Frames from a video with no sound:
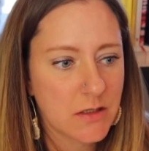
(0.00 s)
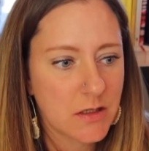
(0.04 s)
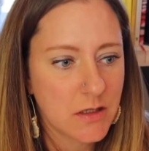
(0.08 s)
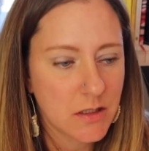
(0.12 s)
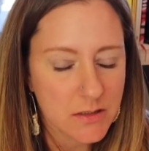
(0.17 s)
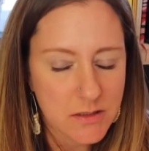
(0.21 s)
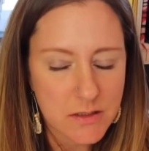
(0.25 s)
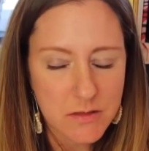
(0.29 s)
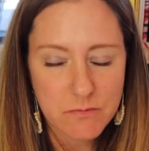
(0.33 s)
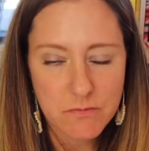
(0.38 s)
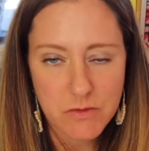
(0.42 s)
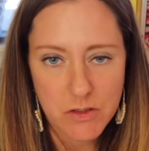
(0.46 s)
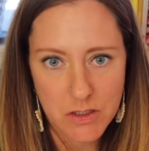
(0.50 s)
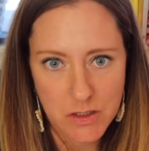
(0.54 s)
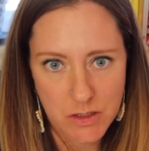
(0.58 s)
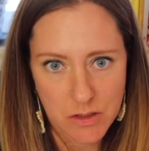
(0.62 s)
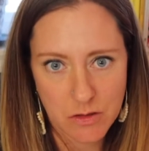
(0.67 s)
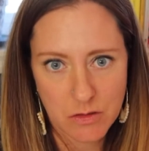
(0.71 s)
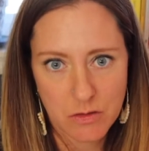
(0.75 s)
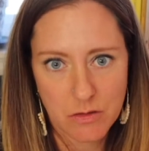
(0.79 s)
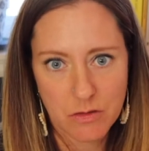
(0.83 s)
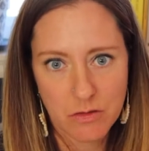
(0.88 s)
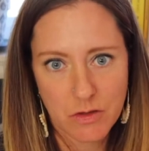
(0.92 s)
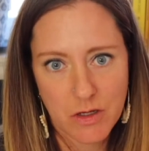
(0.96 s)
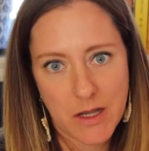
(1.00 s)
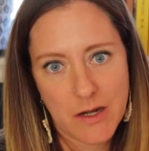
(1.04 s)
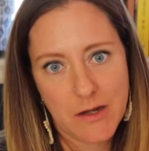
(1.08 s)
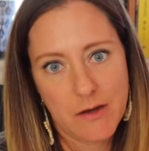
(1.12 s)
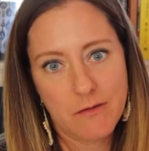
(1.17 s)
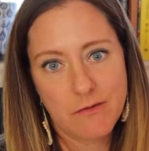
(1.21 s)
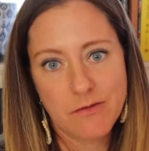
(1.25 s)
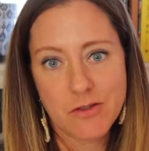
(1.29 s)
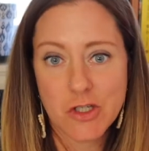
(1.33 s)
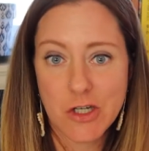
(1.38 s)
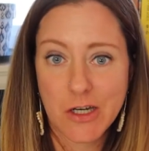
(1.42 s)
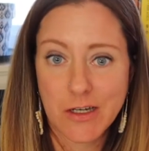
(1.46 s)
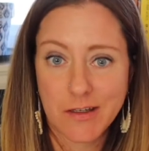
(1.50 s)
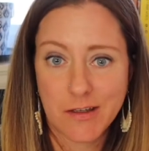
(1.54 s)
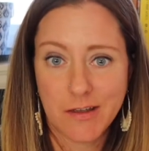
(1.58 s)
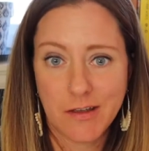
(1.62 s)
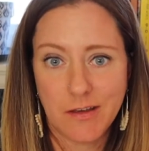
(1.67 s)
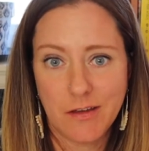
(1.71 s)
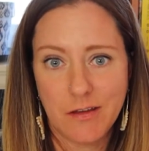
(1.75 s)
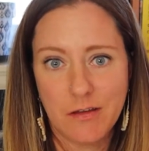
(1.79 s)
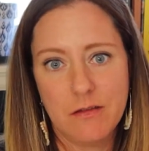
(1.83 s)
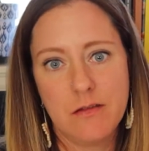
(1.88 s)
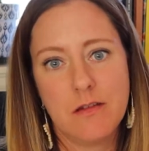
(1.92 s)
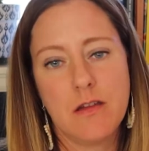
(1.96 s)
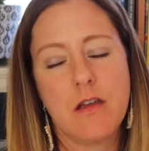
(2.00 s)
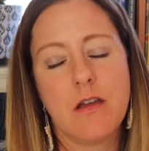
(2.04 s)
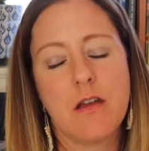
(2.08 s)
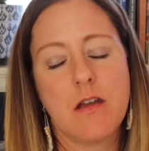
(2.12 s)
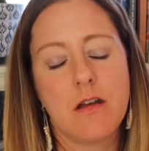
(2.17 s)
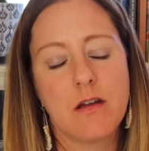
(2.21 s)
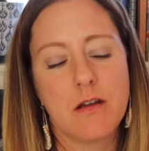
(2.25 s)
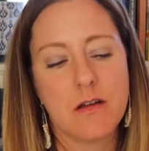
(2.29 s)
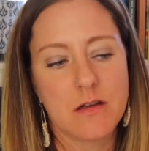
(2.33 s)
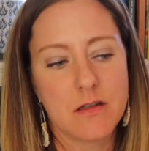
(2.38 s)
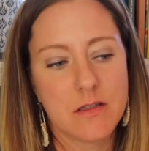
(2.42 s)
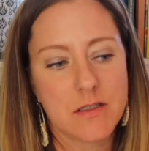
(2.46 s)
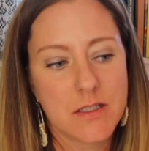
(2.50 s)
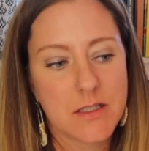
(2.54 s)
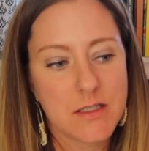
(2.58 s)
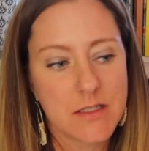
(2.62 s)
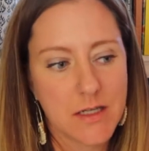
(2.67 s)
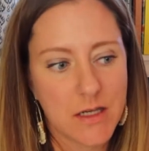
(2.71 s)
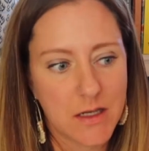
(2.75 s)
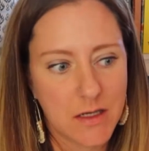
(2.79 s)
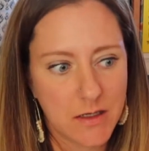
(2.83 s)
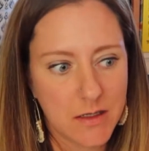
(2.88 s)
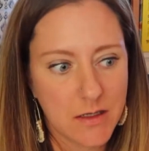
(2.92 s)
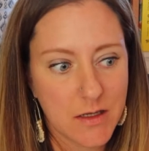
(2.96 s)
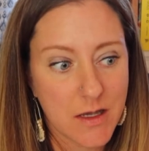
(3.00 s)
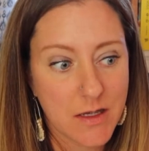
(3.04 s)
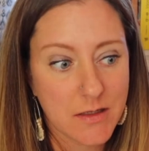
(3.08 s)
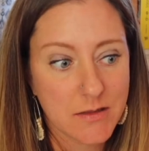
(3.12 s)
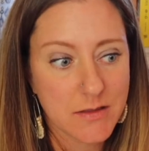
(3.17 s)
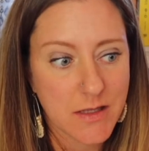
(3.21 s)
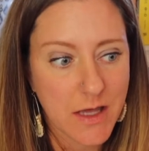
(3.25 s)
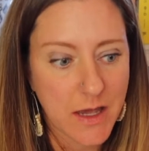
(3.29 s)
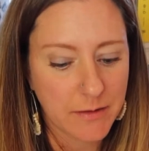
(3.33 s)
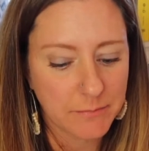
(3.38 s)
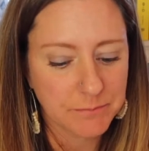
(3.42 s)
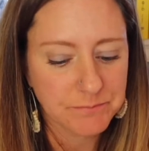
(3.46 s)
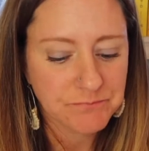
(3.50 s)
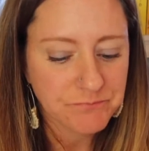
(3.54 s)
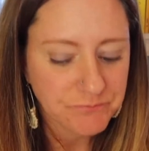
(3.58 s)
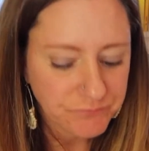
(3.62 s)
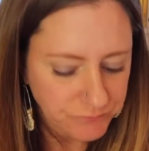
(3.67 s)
this video kind of check-in today as that.